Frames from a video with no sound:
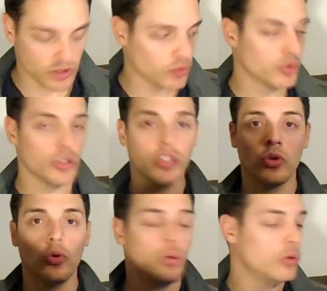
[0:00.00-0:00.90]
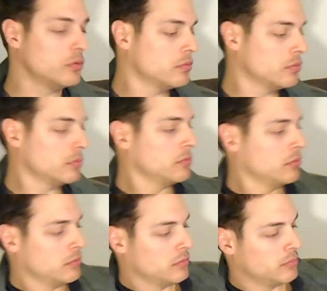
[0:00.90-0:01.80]
a really cool
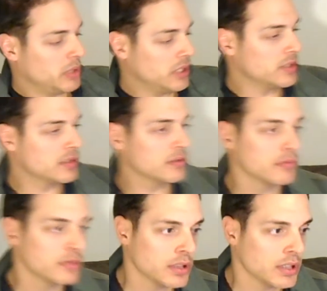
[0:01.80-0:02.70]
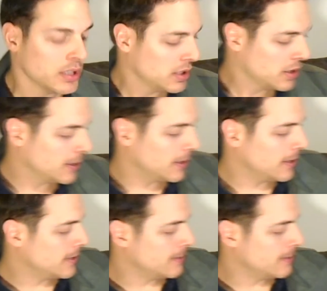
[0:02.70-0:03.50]
piece. I